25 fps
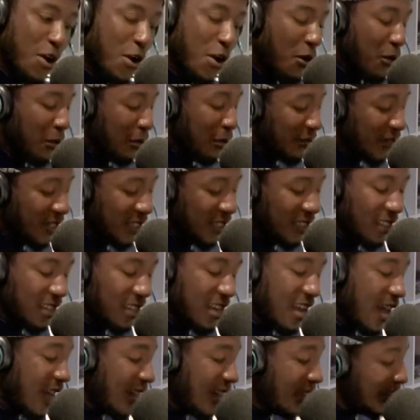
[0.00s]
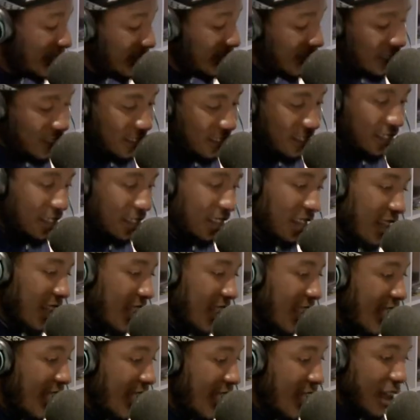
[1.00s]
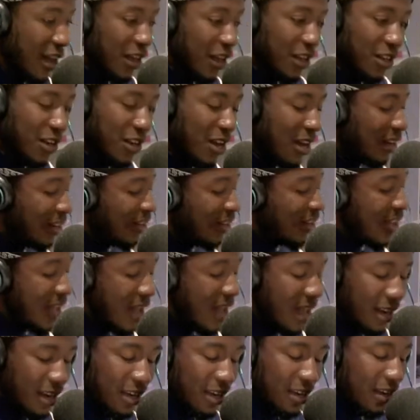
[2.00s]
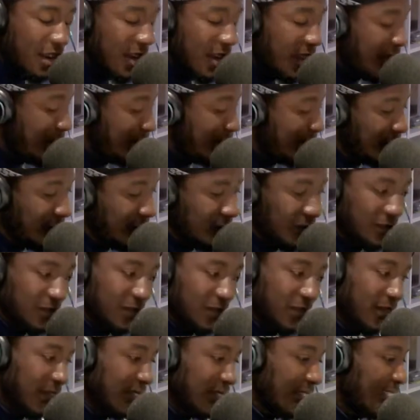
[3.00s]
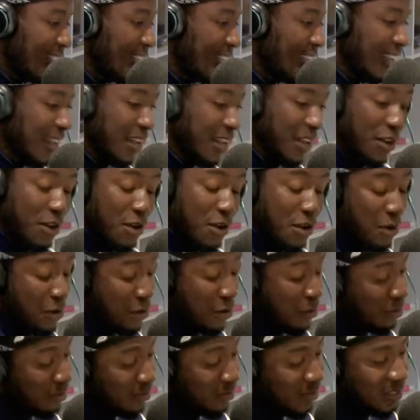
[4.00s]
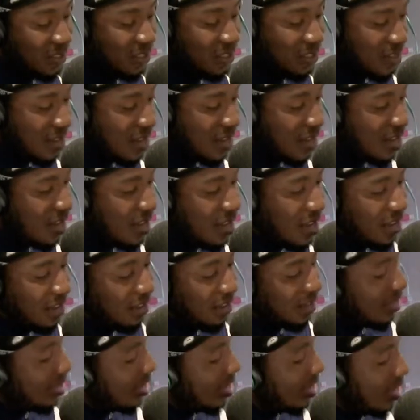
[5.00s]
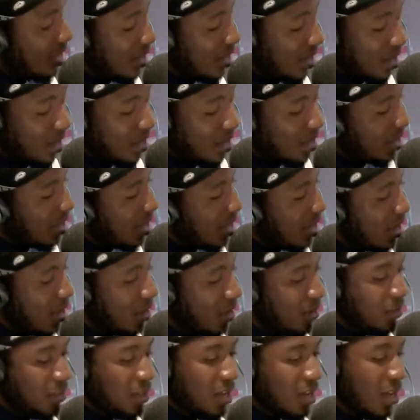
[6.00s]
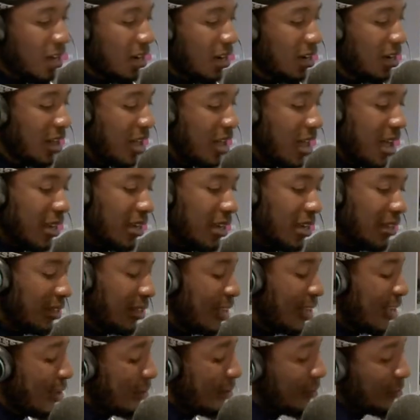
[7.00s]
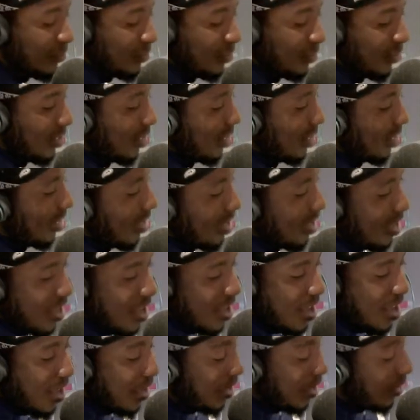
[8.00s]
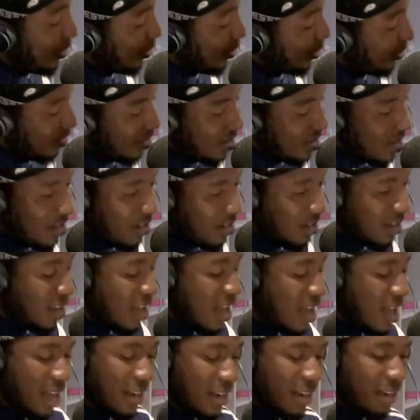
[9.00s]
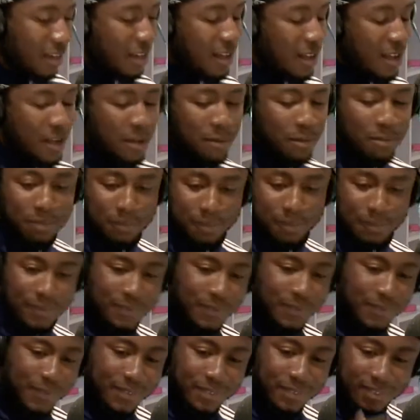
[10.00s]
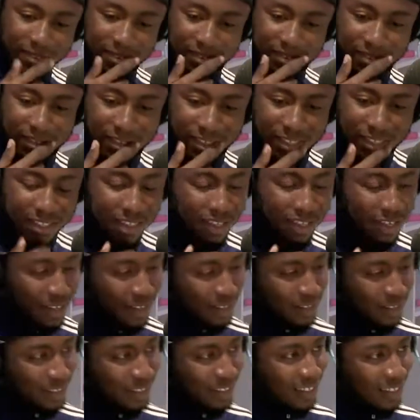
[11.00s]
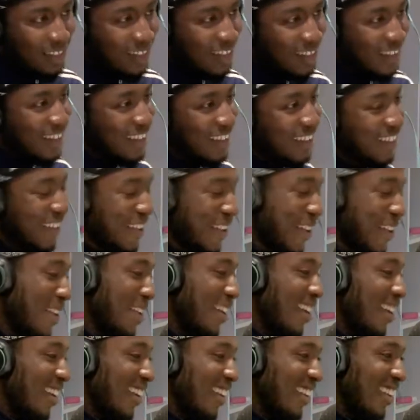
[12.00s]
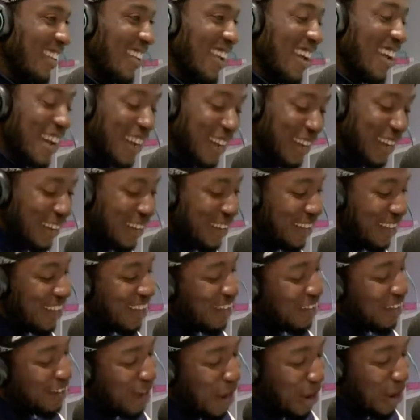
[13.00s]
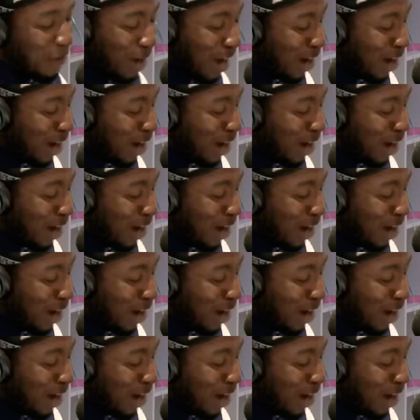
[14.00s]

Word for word: Original. Not a lot of them. Original, uh-huh, not a lot of them. Not a lot of them. Oh, you mean? Yeah. See I. Yeah. All right.